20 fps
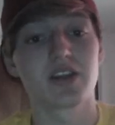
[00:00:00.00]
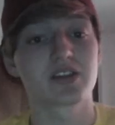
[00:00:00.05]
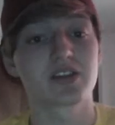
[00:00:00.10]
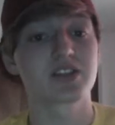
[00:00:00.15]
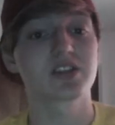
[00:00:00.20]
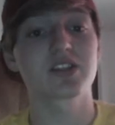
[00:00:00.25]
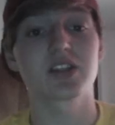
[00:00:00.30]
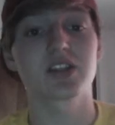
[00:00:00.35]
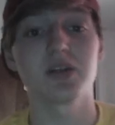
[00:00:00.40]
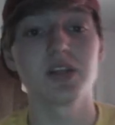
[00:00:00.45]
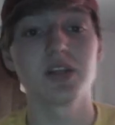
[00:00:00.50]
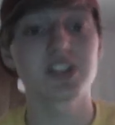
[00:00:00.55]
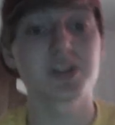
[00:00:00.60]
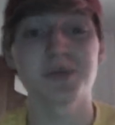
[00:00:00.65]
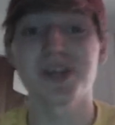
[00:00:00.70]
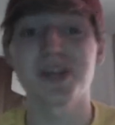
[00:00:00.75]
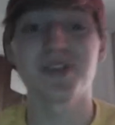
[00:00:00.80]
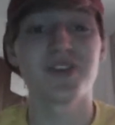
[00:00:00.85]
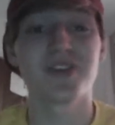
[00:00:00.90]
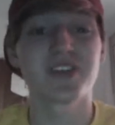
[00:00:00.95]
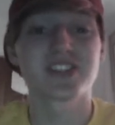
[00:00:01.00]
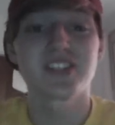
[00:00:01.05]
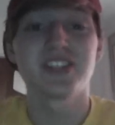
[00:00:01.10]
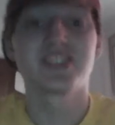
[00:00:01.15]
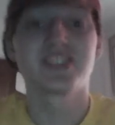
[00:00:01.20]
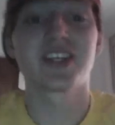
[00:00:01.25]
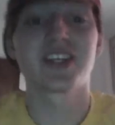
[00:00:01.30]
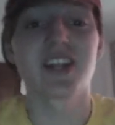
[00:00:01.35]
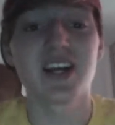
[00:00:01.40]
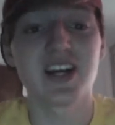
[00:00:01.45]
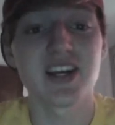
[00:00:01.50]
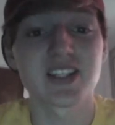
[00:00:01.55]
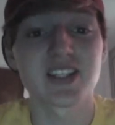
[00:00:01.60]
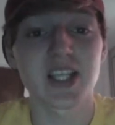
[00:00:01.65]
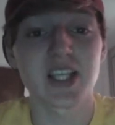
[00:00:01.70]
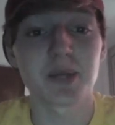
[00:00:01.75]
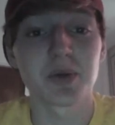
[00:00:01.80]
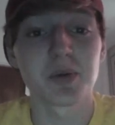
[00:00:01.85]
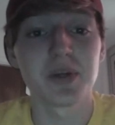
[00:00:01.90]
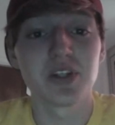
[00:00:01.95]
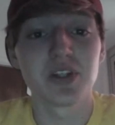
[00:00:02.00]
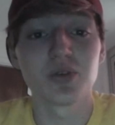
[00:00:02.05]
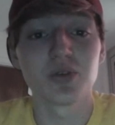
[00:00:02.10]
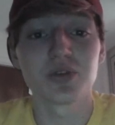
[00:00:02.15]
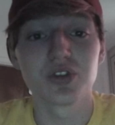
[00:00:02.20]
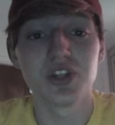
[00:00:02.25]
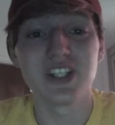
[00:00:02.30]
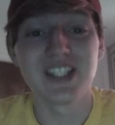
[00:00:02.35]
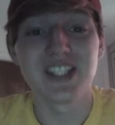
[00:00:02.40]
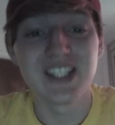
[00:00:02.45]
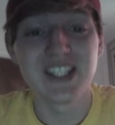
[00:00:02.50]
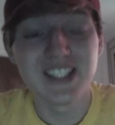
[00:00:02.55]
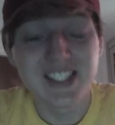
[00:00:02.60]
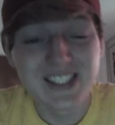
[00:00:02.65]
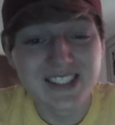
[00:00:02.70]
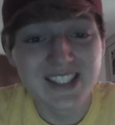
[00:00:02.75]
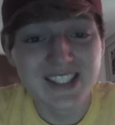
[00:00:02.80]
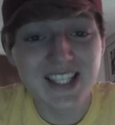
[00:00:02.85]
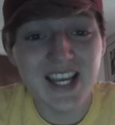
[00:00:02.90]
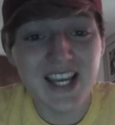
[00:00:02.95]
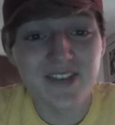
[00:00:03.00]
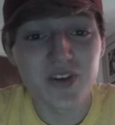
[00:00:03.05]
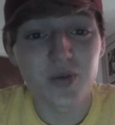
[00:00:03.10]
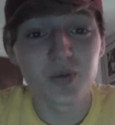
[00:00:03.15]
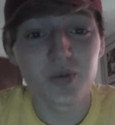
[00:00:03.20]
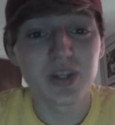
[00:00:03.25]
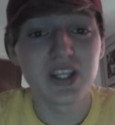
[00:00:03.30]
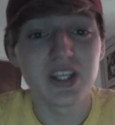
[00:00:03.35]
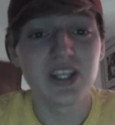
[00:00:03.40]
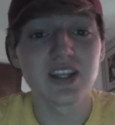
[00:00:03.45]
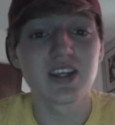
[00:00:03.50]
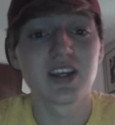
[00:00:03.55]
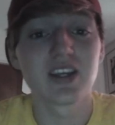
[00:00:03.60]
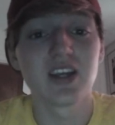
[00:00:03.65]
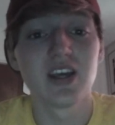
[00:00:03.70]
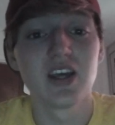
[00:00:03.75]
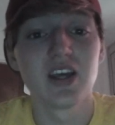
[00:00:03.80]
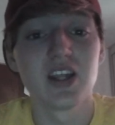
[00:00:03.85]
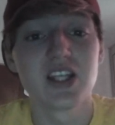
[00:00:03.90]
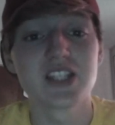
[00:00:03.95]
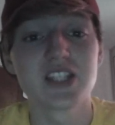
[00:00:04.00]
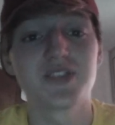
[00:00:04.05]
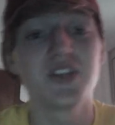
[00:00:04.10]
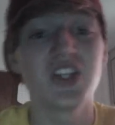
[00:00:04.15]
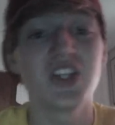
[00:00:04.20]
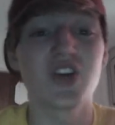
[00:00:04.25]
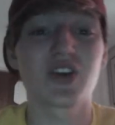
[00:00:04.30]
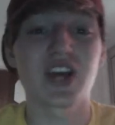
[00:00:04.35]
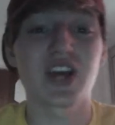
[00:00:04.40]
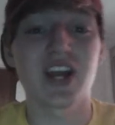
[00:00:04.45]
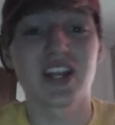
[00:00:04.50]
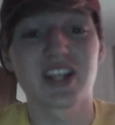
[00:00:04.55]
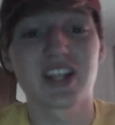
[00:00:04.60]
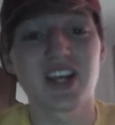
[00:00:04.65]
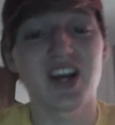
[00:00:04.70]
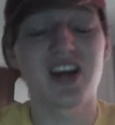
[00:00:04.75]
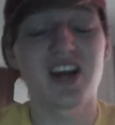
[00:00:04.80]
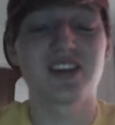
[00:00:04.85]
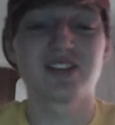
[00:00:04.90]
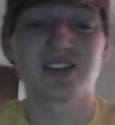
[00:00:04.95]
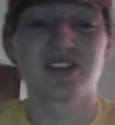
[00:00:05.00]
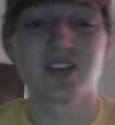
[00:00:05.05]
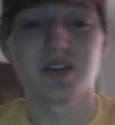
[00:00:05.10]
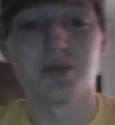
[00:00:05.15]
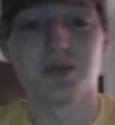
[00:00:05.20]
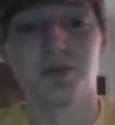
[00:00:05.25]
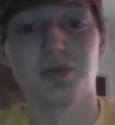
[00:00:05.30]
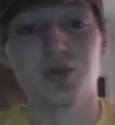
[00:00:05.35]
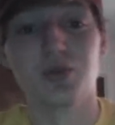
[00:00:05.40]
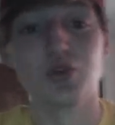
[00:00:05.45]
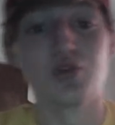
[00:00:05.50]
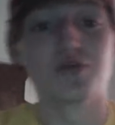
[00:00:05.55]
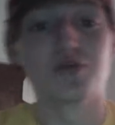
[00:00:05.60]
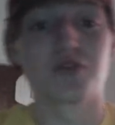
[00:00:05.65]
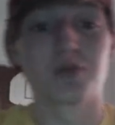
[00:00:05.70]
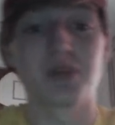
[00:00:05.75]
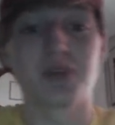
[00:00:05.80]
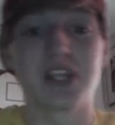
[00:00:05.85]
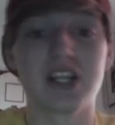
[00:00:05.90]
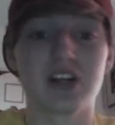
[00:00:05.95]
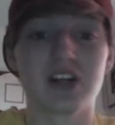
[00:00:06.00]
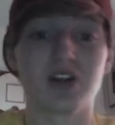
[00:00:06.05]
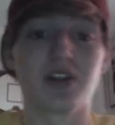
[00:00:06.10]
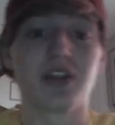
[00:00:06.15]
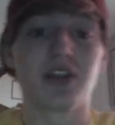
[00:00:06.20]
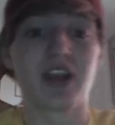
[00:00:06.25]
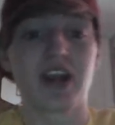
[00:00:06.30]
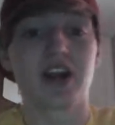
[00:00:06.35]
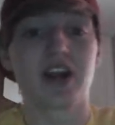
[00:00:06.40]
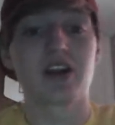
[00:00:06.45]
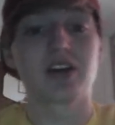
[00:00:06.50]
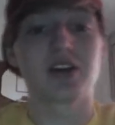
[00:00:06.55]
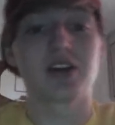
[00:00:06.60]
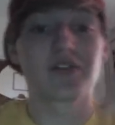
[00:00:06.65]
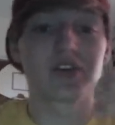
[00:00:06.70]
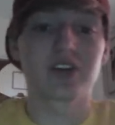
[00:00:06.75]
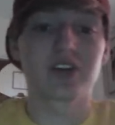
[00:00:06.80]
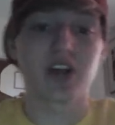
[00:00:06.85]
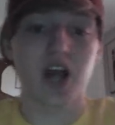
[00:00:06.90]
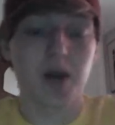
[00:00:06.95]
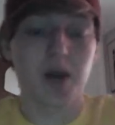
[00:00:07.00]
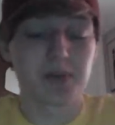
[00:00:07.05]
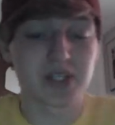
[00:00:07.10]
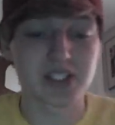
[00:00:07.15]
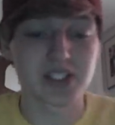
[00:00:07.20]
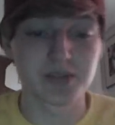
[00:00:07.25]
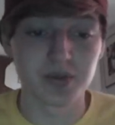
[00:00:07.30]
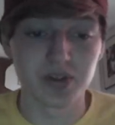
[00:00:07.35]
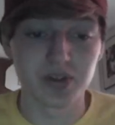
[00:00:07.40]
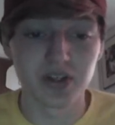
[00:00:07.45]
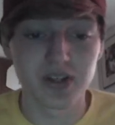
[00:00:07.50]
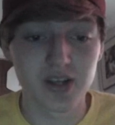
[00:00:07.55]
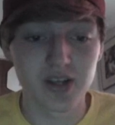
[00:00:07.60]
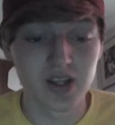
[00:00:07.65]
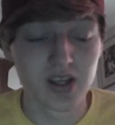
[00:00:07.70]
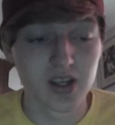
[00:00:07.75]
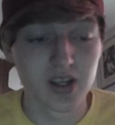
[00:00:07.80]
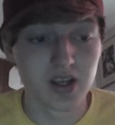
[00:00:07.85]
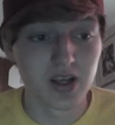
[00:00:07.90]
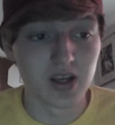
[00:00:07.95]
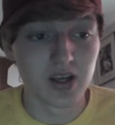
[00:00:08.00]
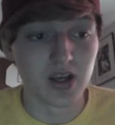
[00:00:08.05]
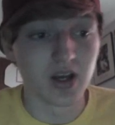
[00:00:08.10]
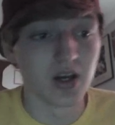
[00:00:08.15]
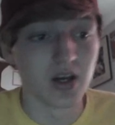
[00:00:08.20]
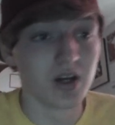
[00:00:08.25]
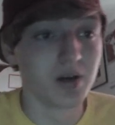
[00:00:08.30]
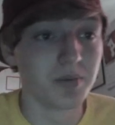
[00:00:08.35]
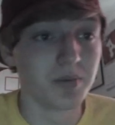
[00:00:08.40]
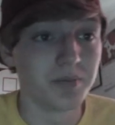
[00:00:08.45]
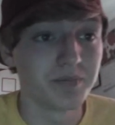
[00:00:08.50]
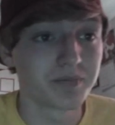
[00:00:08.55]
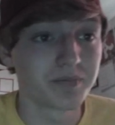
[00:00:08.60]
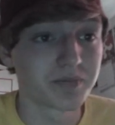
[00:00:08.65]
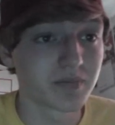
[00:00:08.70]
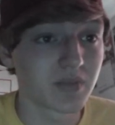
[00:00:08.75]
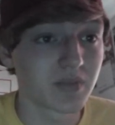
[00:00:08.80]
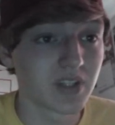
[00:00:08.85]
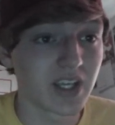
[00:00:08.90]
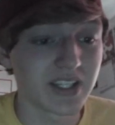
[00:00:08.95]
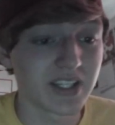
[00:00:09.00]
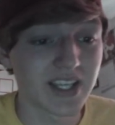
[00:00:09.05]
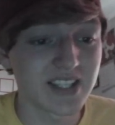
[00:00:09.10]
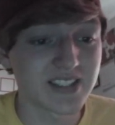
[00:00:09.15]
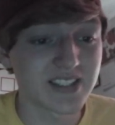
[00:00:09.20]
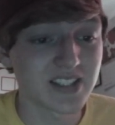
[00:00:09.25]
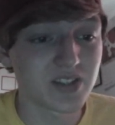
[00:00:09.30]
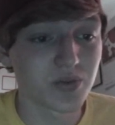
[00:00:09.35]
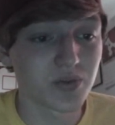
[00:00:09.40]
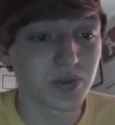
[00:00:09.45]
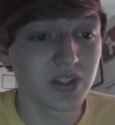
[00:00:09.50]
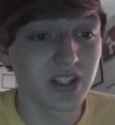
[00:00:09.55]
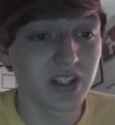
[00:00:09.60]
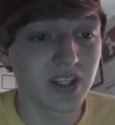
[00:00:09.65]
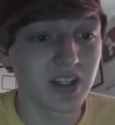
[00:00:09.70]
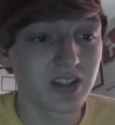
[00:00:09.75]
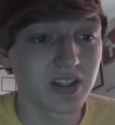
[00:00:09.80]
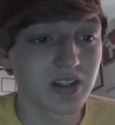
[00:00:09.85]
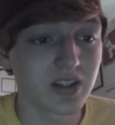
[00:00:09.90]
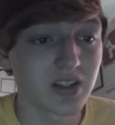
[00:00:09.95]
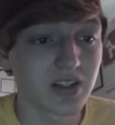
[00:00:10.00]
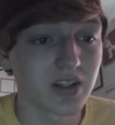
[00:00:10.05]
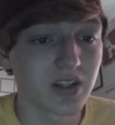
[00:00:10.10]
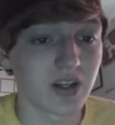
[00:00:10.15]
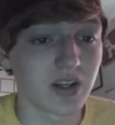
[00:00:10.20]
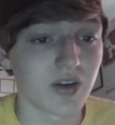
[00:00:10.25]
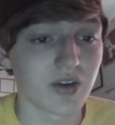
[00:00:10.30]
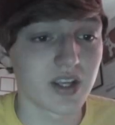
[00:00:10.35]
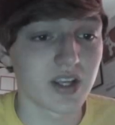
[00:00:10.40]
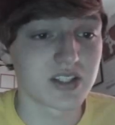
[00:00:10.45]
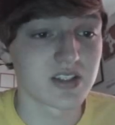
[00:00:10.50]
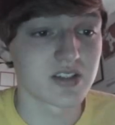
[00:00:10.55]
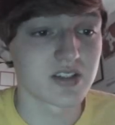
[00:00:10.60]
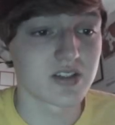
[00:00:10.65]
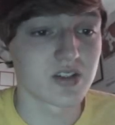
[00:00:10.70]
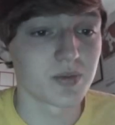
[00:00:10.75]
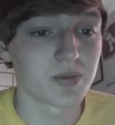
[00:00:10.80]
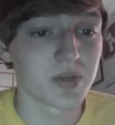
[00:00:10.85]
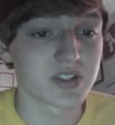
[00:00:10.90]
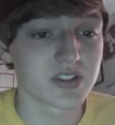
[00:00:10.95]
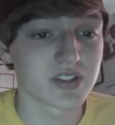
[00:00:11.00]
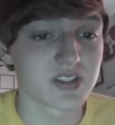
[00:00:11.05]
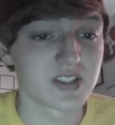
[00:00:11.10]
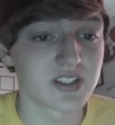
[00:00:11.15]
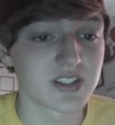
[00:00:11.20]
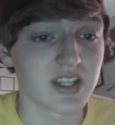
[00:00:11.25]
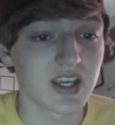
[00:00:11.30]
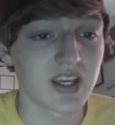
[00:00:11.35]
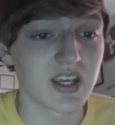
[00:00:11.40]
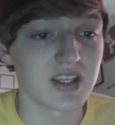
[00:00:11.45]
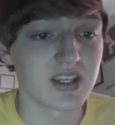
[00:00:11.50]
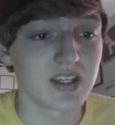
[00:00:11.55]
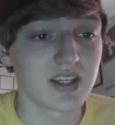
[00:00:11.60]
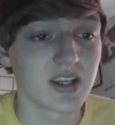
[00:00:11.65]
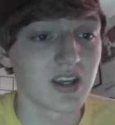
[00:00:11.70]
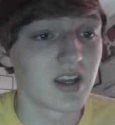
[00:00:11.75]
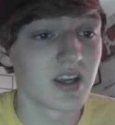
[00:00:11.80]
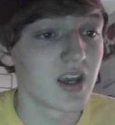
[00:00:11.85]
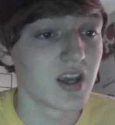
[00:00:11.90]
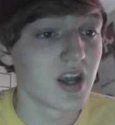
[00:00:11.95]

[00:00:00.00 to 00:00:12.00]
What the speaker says: it's gonna be a fun season, guys. I'm gonna be doing TTC every week. This video kind of got moved from here to there, different topics, but I guess that's really it. I don't guess there's much to say.